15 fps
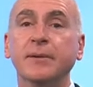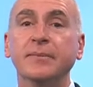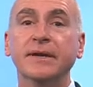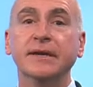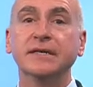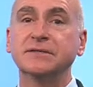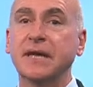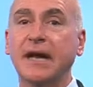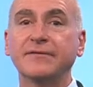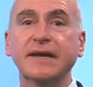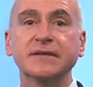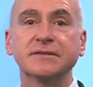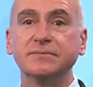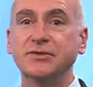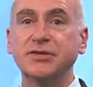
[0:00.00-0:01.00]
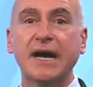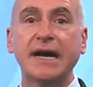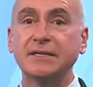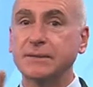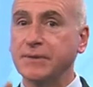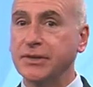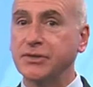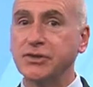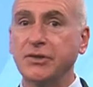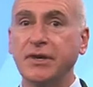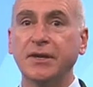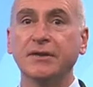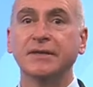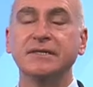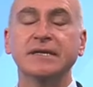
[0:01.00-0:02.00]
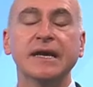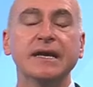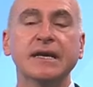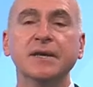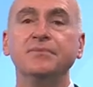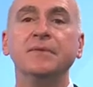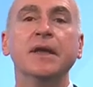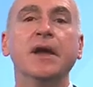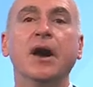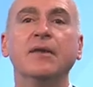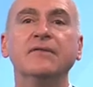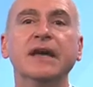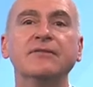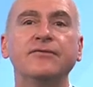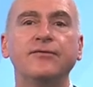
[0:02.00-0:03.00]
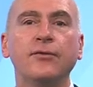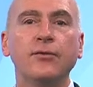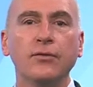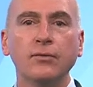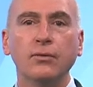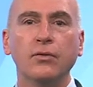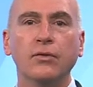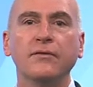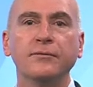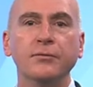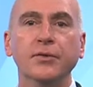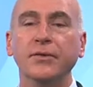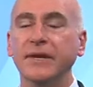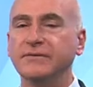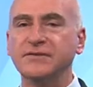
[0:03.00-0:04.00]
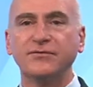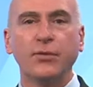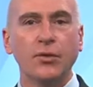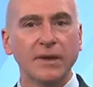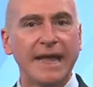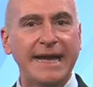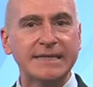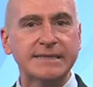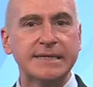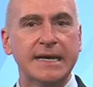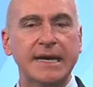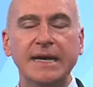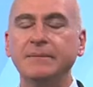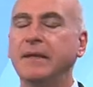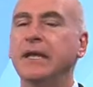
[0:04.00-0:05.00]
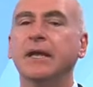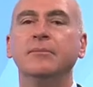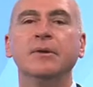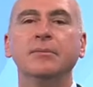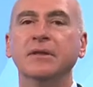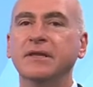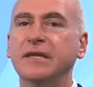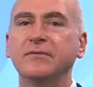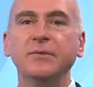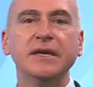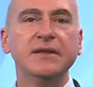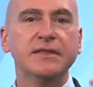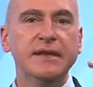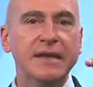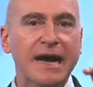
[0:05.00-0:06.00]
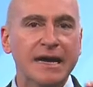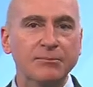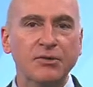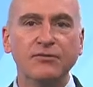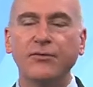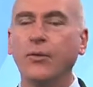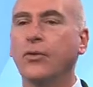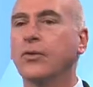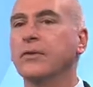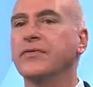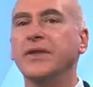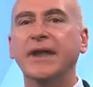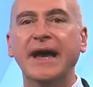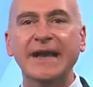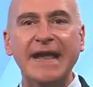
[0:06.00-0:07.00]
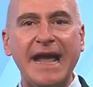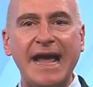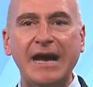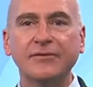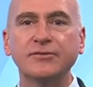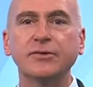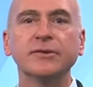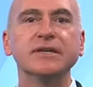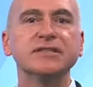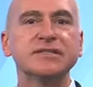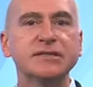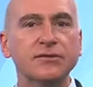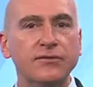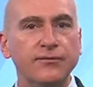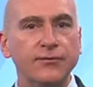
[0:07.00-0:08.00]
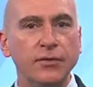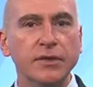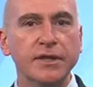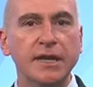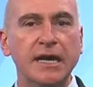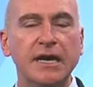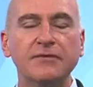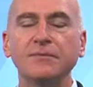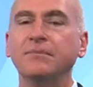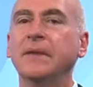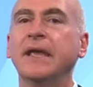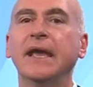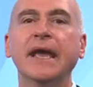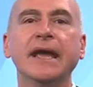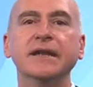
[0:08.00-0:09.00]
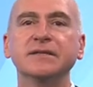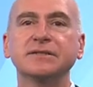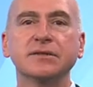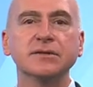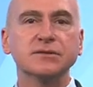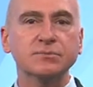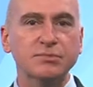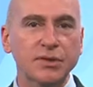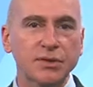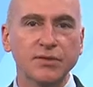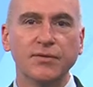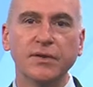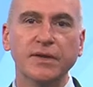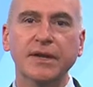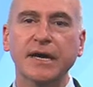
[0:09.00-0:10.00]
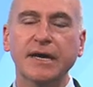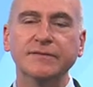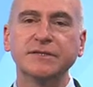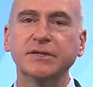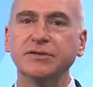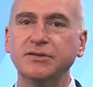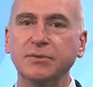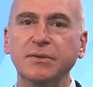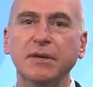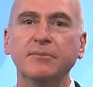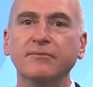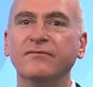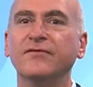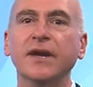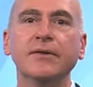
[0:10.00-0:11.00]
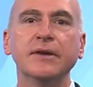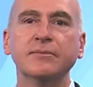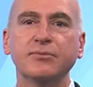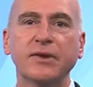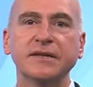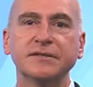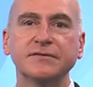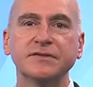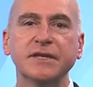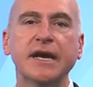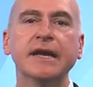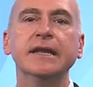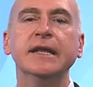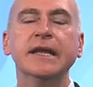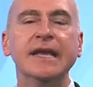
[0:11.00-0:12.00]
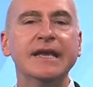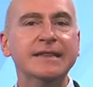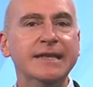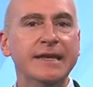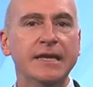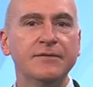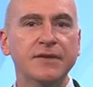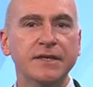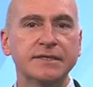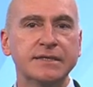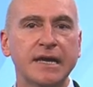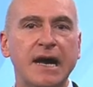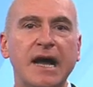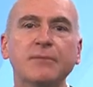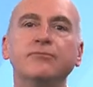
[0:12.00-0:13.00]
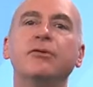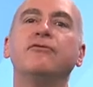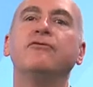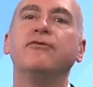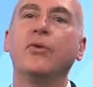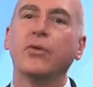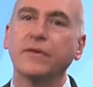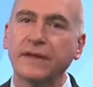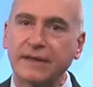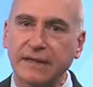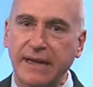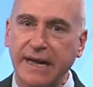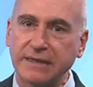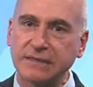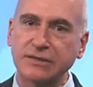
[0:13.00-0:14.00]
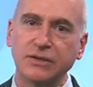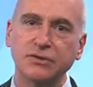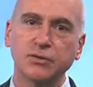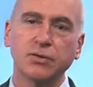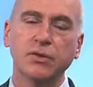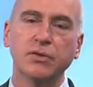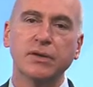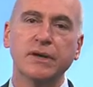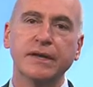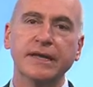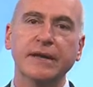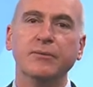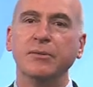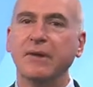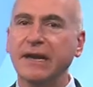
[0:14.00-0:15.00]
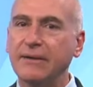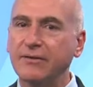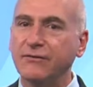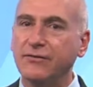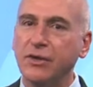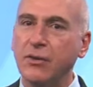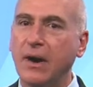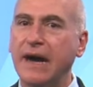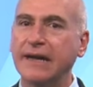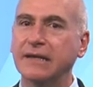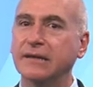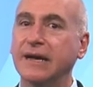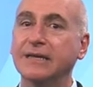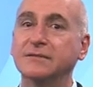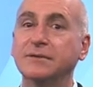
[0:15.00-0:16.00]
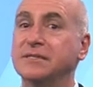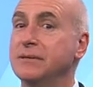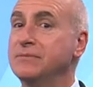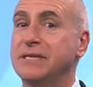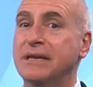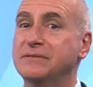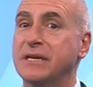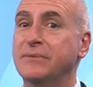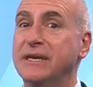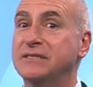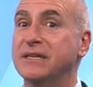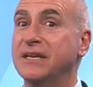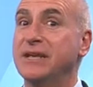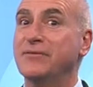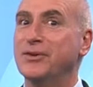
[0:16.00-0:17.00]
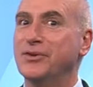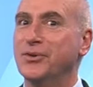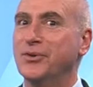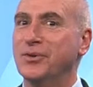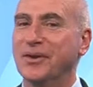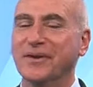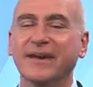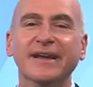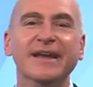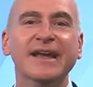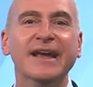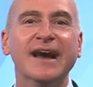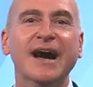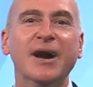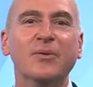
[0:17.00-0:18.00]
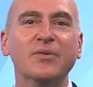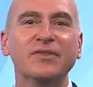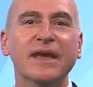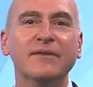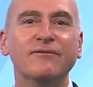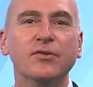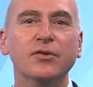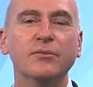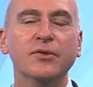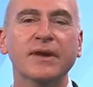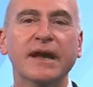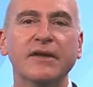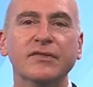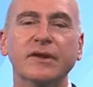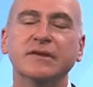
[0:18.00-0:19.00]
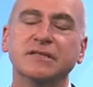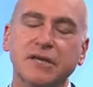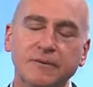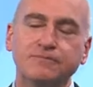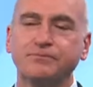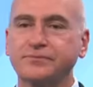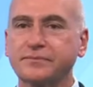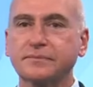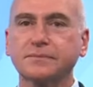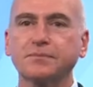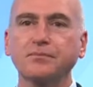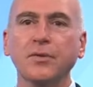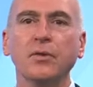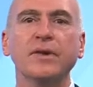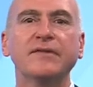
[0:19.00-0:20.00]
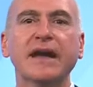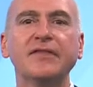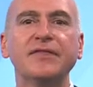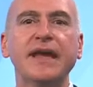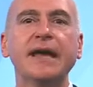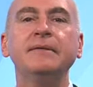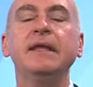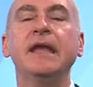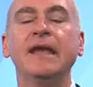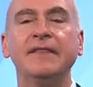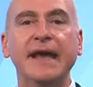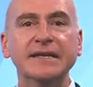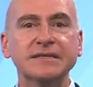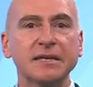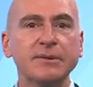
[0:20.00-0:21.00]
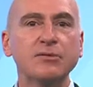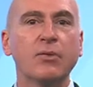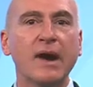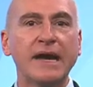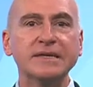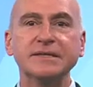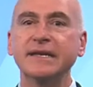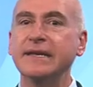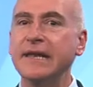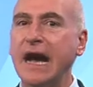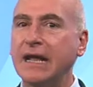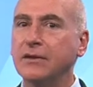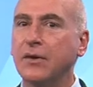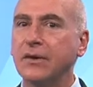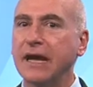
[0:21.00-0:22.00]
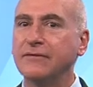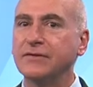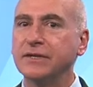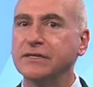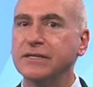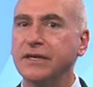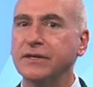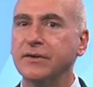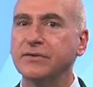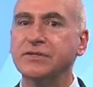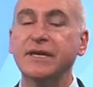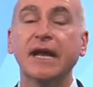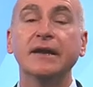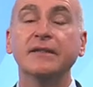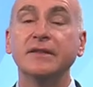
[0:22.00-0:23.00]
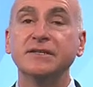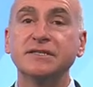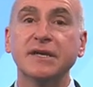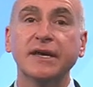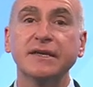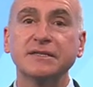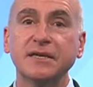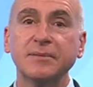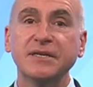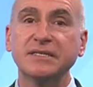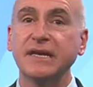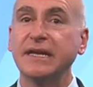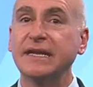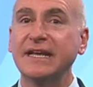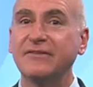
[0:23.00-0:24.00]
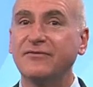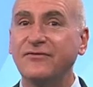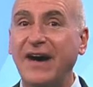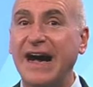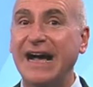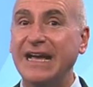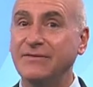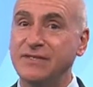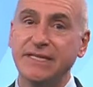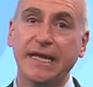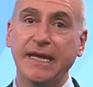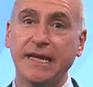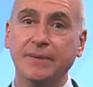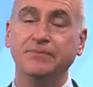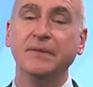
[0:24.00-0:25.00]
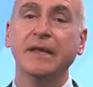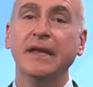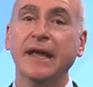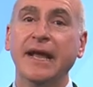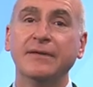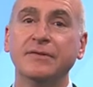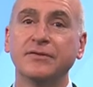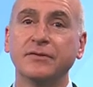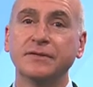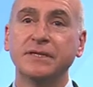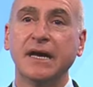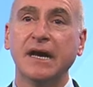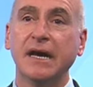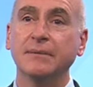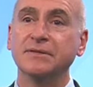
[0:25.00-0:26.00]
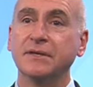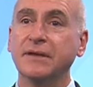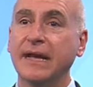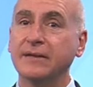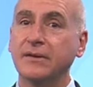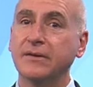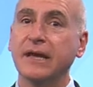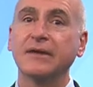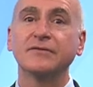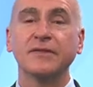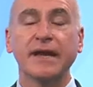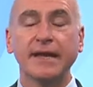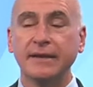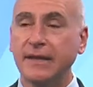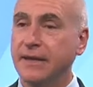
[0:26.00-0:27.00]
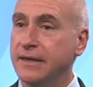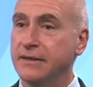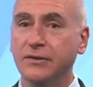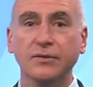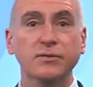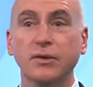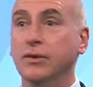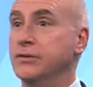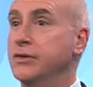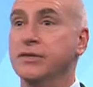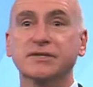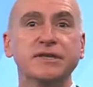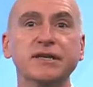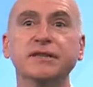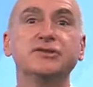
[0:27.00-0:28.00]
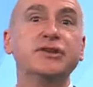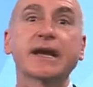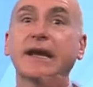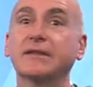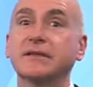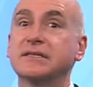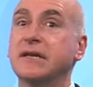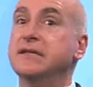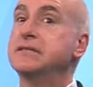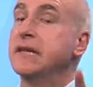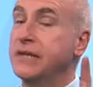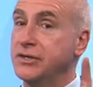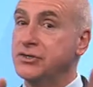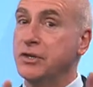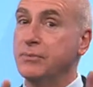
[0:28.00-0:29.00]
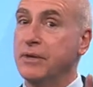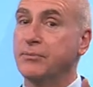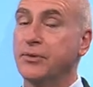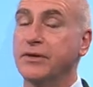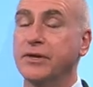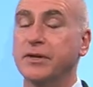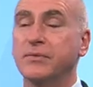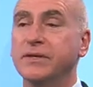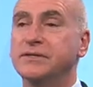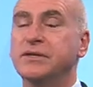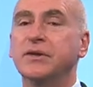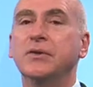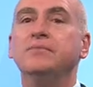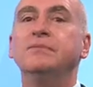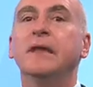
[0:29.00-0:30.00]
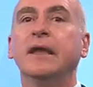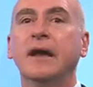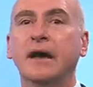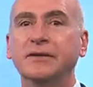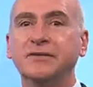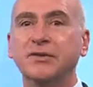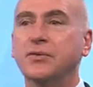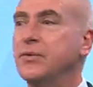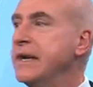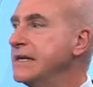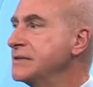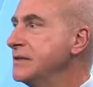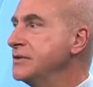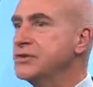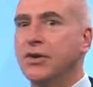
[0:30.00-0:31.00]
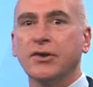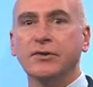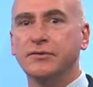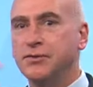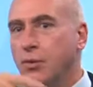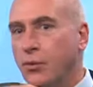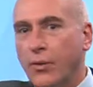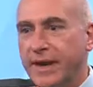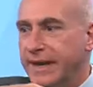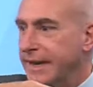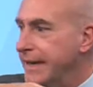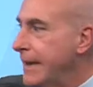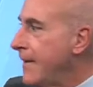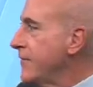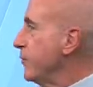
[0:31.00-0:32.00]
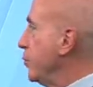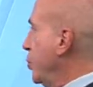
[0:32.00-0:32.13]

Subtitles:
because I've got some shots I'm going to show you here in a second of that full wolf moon. It was full last night, but believe me, the night before, the night after, it's still full enough and it still looks beautiful enough. So it should be a very impressive sight in the evening sky before the clouds start to roll on in. We might have a few high clouds, but sometimes that makes it even cooler with that full moon out there. So we've got that. That's going to be rising not long after the sun goes down. And the sun is going to be setting at 5:10 Evansville time. So not long after that, you see, check out the sunset. And it should be a pretty good one, too, to the west. Then turn, do a 180,